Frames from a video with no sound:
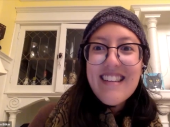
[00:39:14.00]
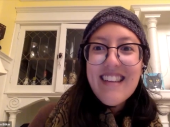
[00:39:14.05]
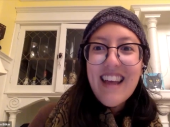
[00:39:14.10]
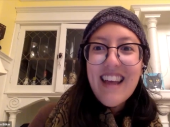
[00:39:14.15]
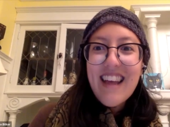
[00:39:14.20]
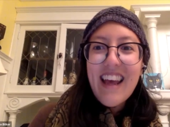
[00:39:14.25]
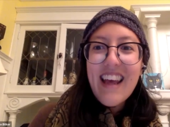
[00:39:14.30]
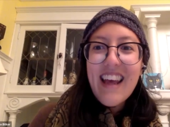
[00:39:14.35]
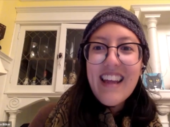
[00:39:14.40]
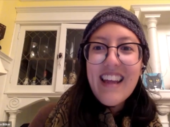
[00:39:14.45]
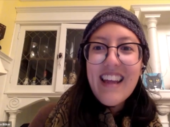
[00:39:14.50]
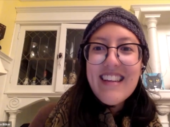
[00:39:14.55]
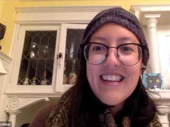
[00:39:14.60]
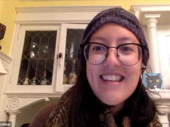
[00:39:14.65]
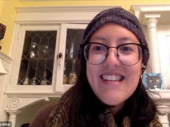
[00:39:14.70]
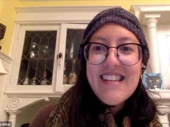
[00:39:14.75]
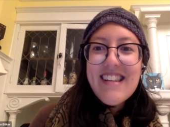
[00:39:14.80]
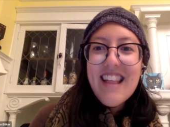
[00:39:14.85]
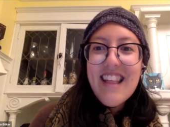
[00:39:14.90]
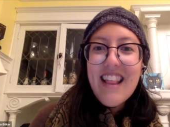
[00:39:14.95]
and
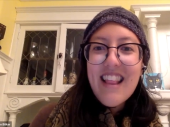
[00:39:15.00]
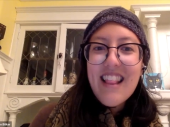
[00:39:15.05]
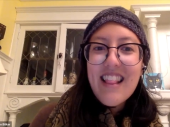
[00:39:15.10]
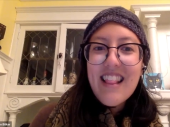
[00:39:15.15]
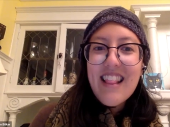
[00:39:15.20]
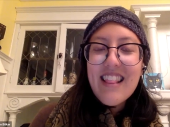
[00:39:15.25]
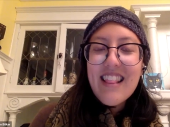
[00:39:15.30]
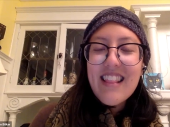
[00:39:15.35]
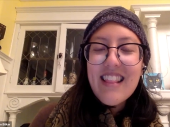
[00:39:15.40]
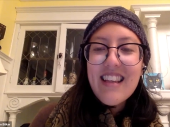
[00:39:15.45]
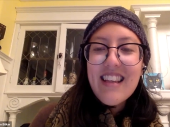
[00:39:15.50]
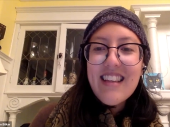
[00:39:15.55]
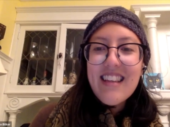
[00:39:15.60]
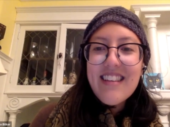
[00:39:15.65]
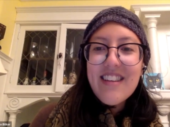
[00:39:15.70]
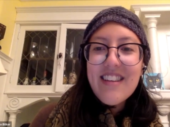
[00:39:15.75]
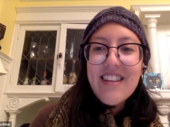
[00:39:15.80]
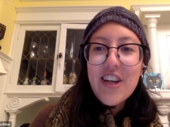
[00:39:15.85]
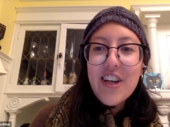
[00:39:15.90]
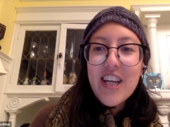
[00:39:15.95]
mm-hmm. these
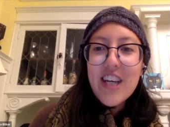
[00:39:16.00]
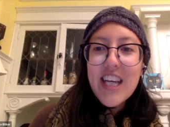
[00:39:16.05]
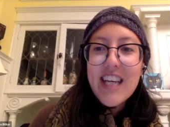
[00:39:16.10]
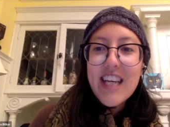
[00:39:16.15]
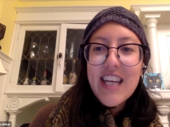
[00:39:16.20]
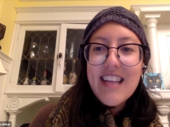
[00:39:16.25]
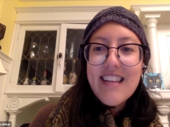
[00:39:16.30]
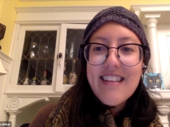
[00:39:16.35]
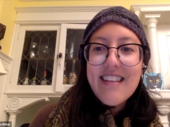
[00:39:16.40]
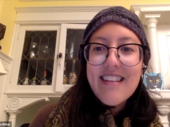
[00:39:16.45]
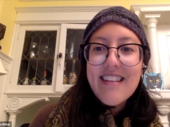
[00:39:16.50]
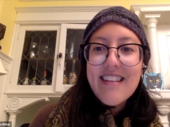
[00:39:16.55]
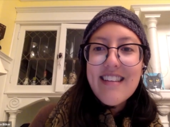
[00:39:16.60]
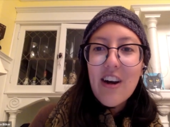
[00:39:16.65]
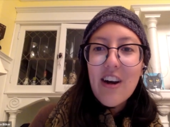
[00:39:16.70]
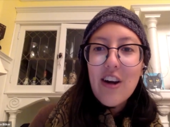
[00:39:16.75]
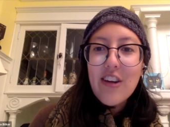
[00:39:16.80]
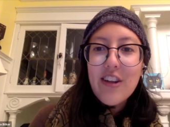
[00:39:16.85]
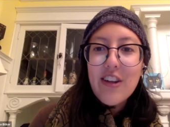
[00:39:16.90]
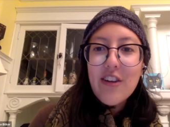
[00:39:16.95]
cookies
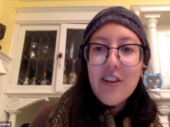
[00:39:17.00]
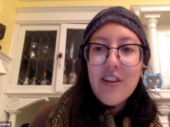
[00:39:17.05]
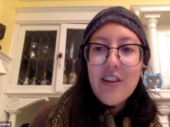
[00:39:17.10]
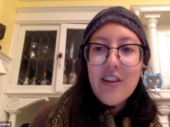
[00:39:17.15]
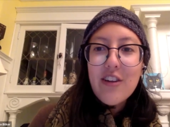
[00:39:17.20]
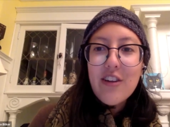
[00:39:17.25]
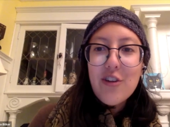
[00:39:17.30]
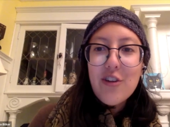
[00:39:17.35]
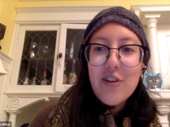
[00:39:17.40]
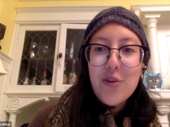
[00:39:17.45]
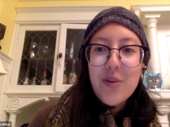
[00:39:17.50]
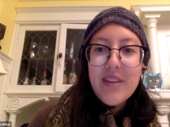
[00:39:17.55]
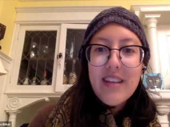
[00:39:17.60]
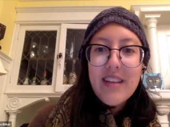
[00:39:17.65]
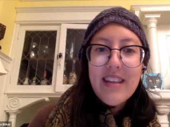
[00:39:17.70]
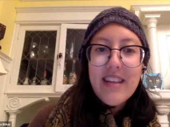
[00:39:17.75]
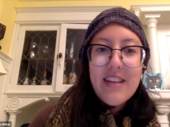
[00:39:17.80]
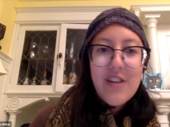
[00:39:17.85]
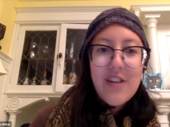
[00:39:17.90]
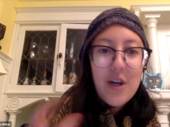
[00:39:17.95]
are a little unusual in that
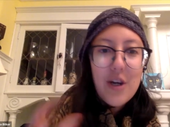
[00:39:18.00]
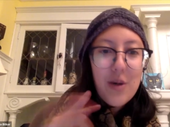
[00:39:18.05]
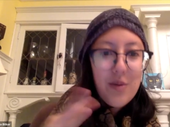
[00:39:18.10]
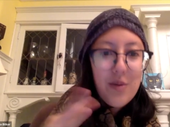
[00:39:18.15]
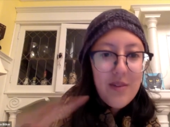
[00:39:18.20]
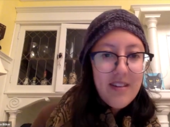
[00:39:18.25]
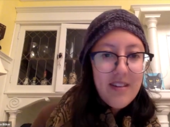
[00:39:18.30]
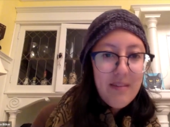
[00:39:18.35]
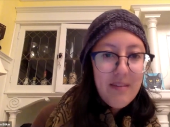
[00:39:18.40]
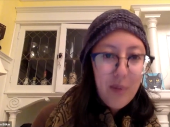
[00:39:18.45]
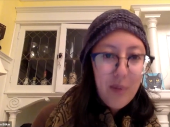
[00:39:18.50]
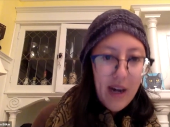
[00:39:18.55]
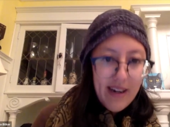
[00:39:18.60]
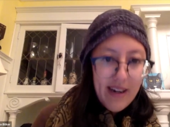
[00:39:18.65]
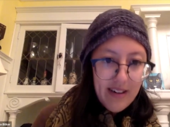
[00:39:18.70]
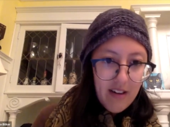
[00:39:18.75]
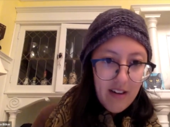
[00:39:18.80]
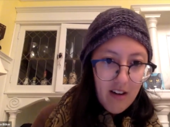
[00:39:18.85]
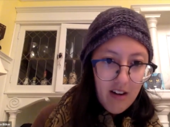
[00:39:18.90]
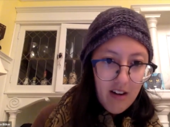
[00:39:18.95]
they don't spread
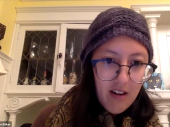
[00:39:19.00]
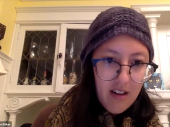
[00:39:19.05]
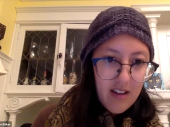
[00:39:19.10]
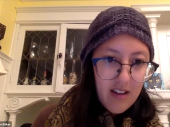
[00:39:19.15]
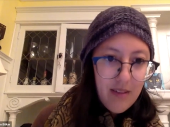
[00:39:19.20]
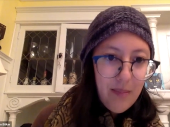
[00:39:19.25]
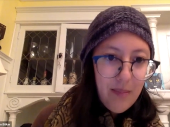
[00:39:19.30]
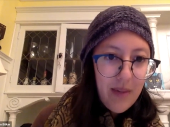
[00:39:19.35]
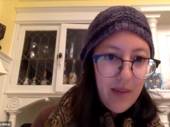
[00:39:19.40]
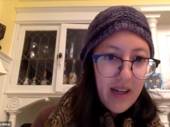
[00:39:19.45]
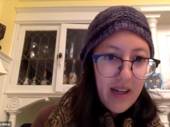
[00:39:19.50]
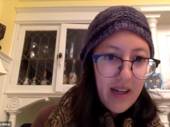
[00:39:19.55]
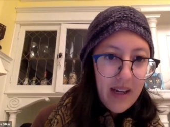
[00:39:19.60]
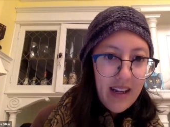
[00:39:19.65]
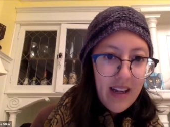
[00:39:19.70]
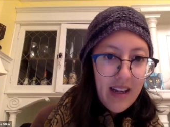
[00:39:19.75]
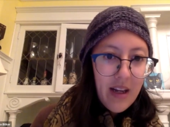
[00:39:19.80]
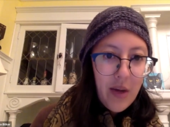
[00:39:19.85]
at all. But